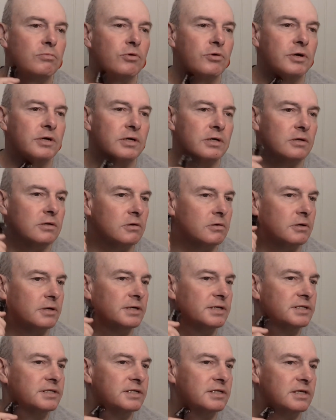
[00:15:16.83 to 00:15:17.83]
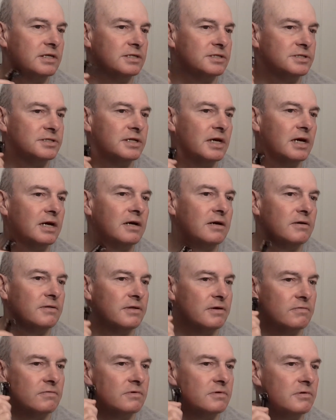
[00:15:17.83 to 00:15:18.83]
morning glory seeds now
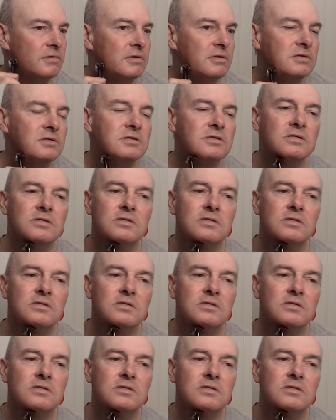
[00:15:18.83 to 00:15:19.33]
that will